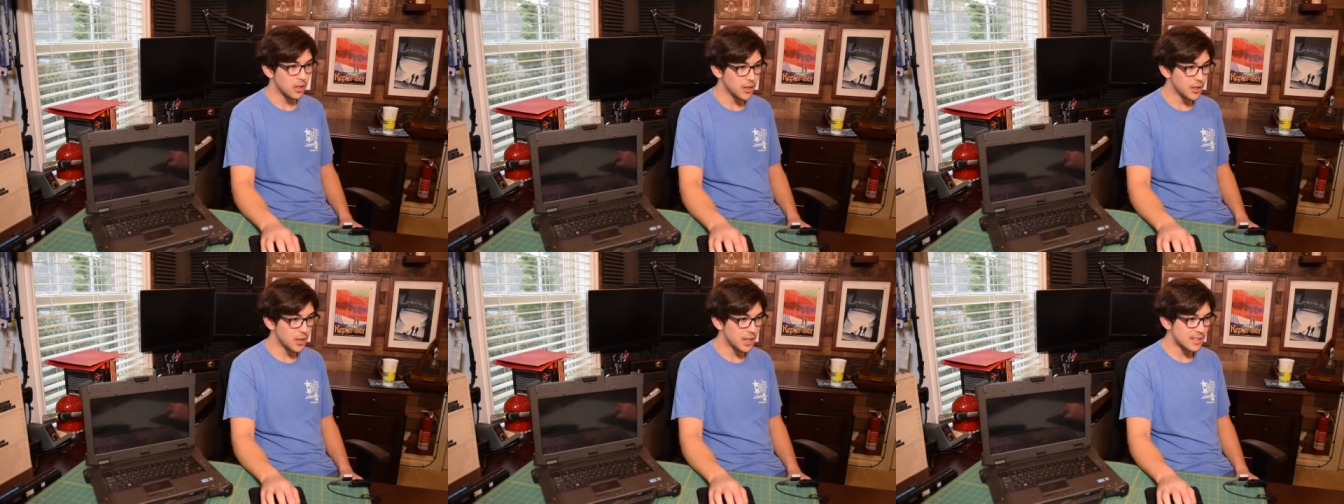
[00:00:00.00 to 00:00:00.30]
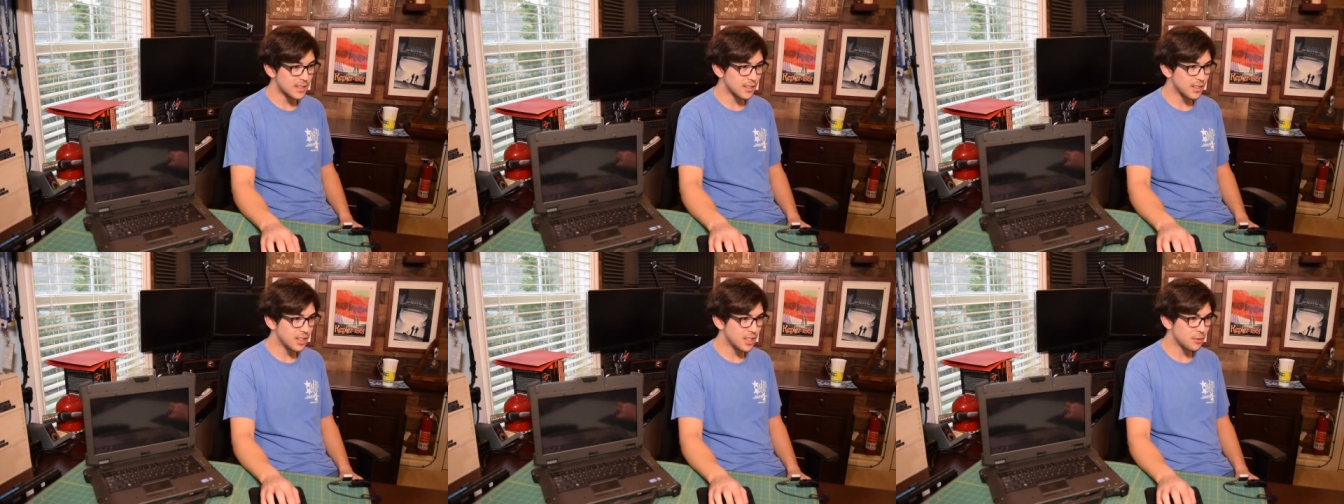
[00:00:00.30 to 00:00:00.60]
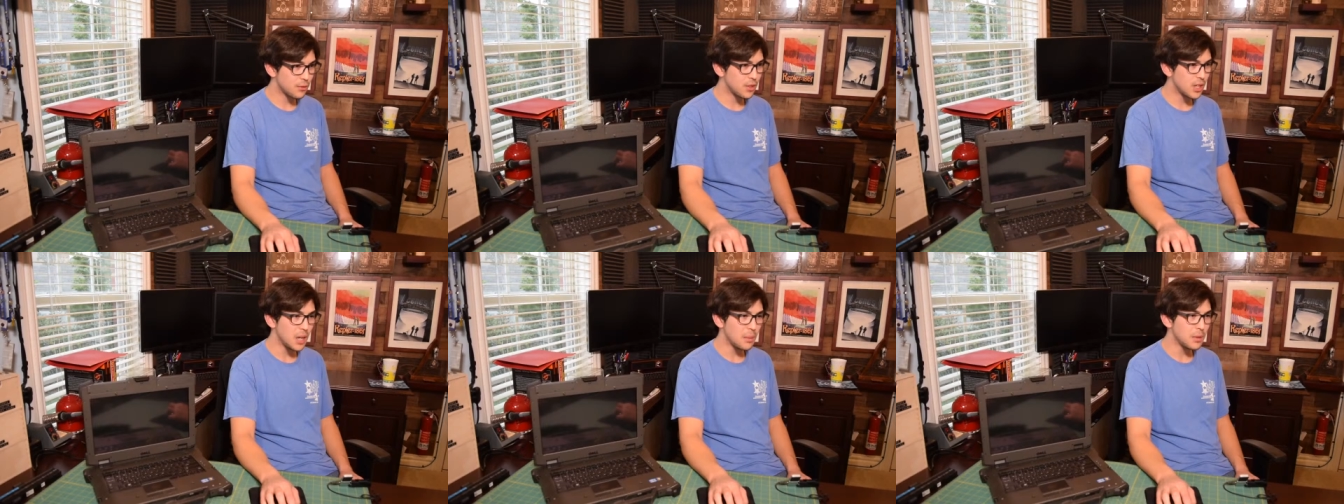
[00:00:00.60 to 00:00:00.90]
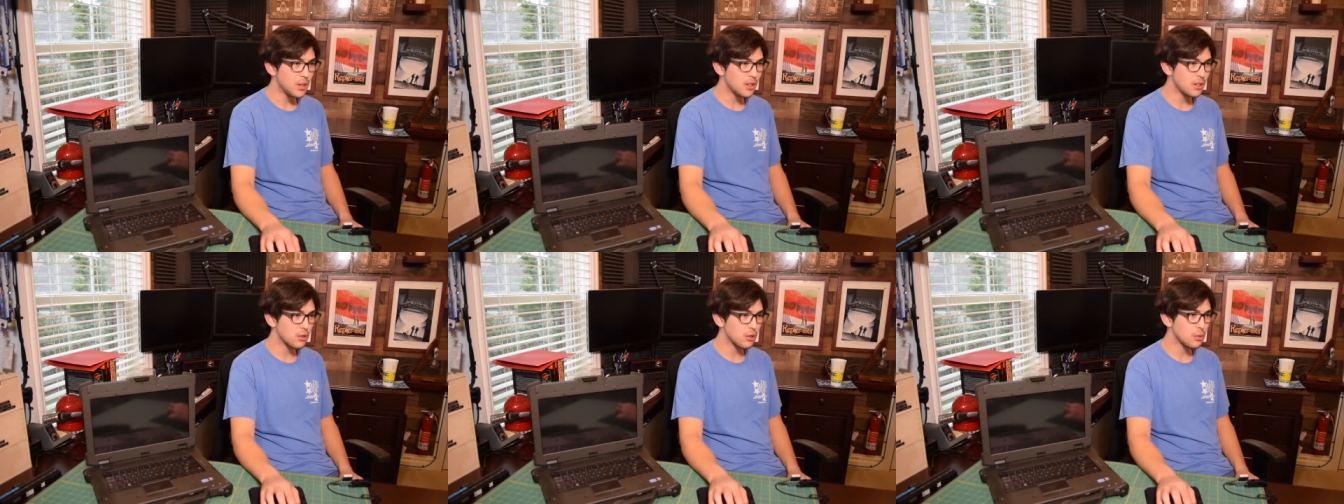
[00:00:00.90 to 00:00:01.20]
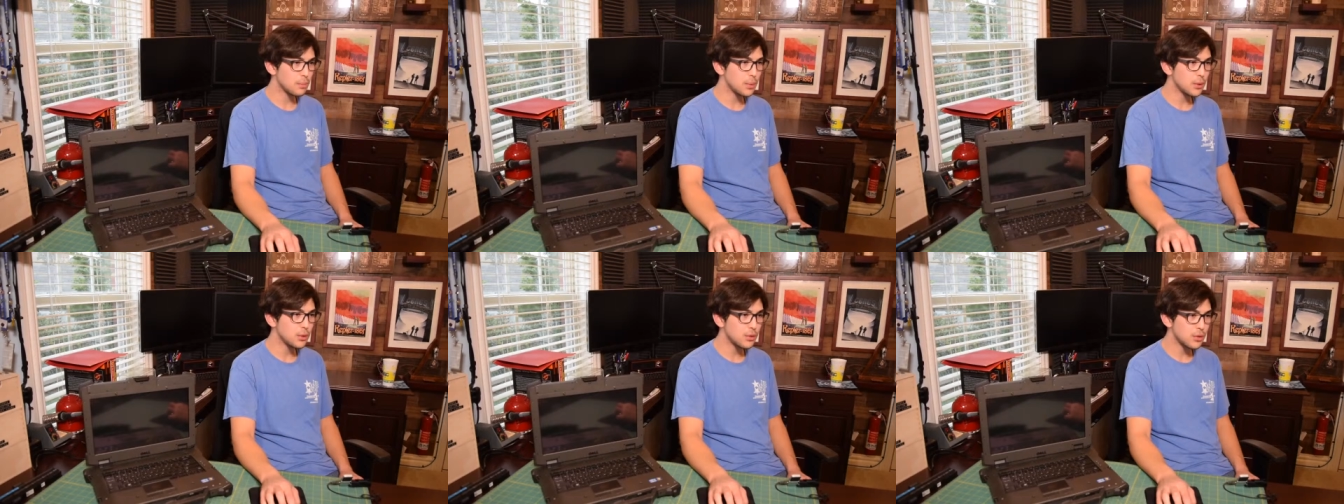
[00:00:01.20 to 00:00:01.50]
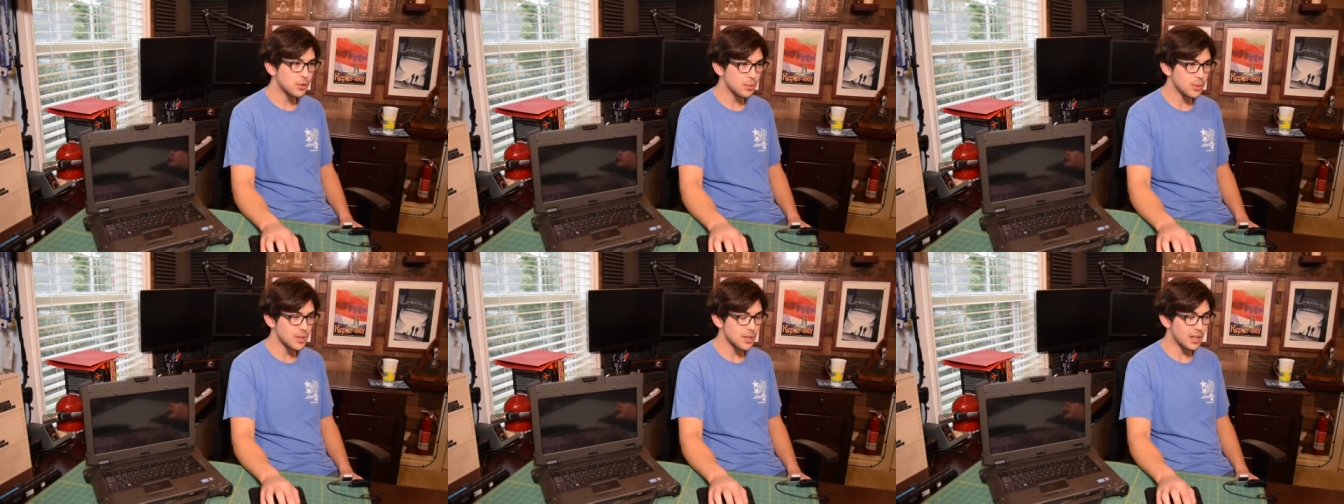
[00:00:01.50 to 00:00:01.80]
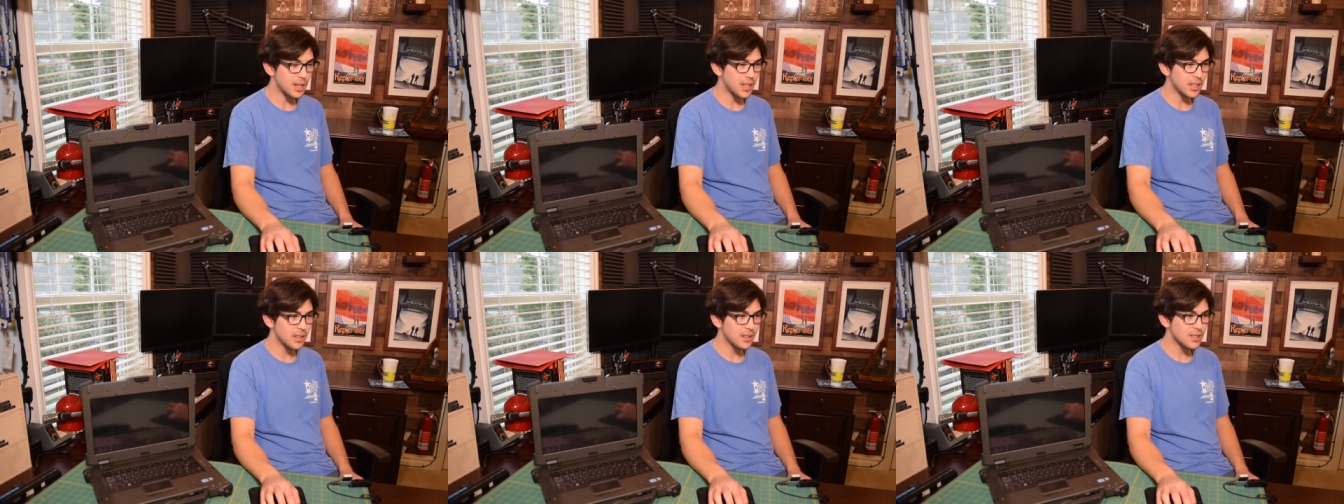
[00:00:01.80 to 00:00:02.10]
Are you asking if Debian or Ubuntu was
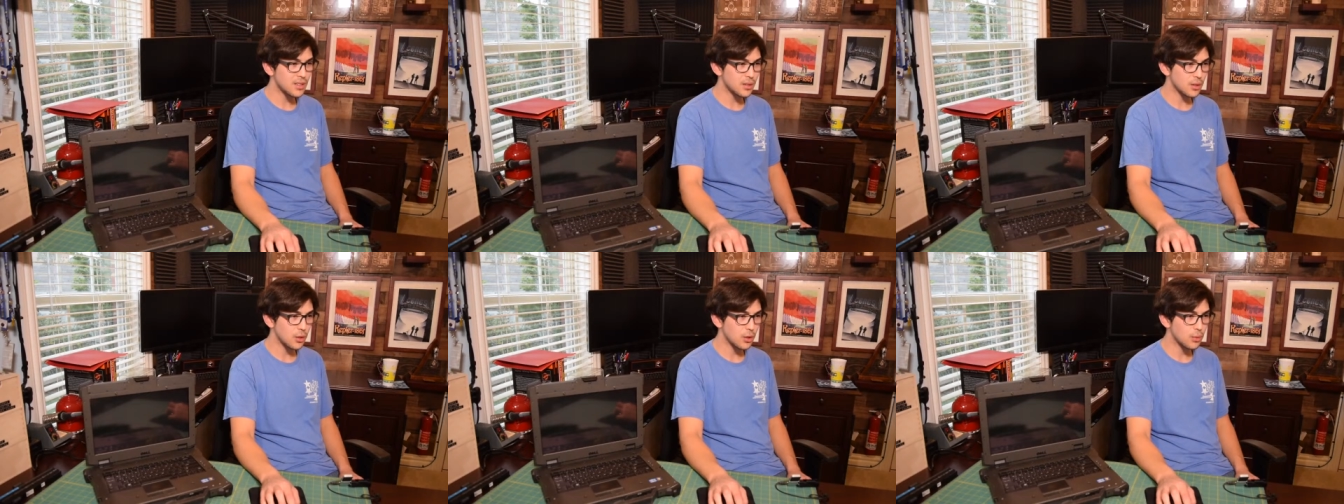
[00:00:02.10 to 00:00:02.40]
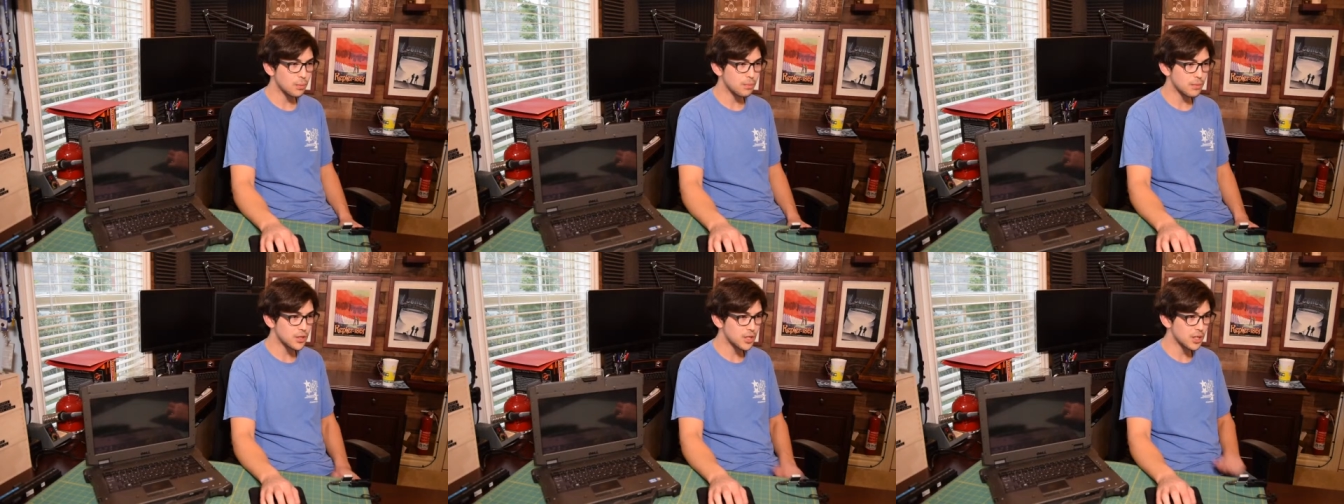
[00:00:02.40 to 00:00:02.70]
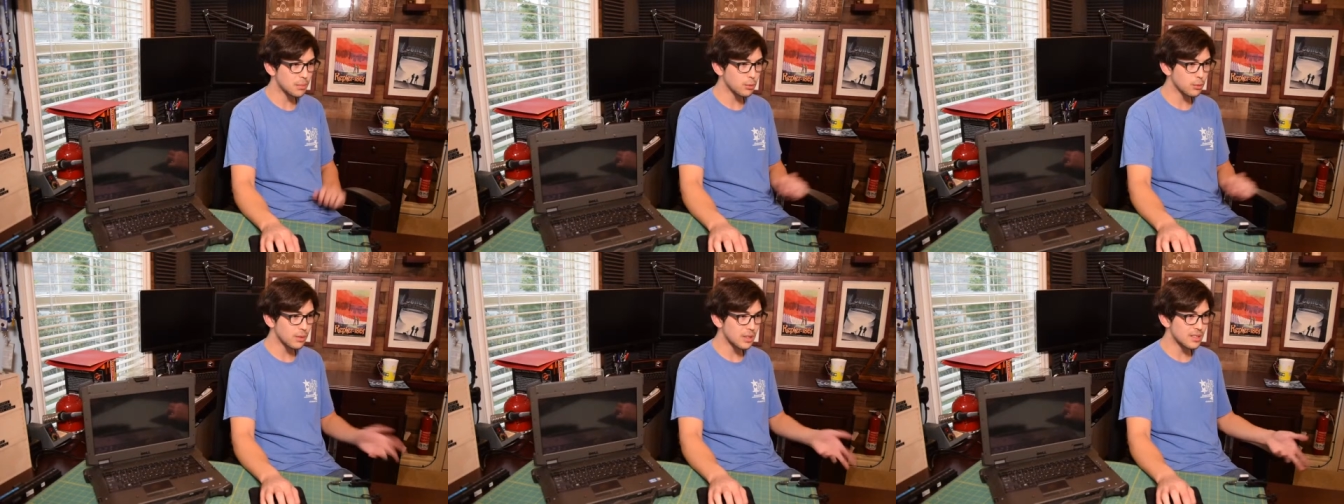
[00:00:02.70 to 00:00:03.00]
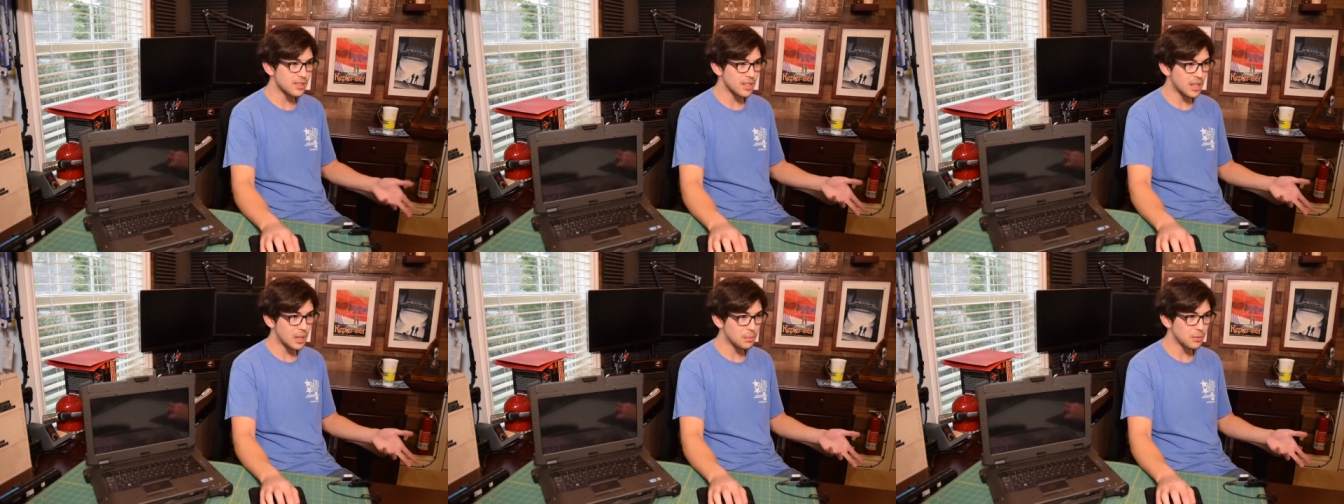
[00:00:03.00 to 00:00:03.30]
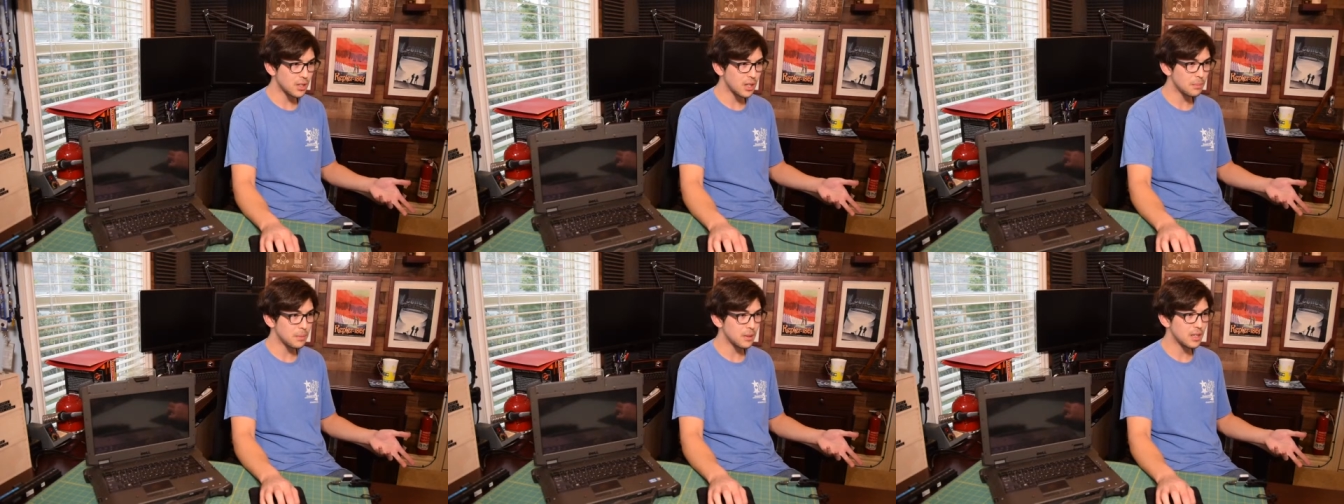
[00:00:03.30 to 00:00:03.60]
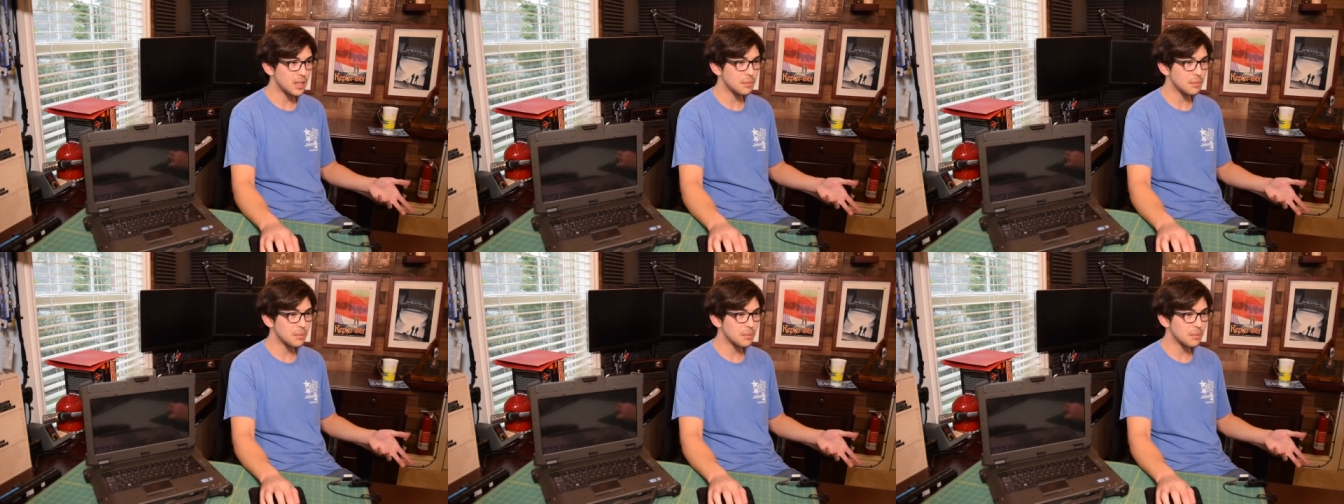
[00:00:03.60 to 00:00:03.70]
on this or shipped with this laptop?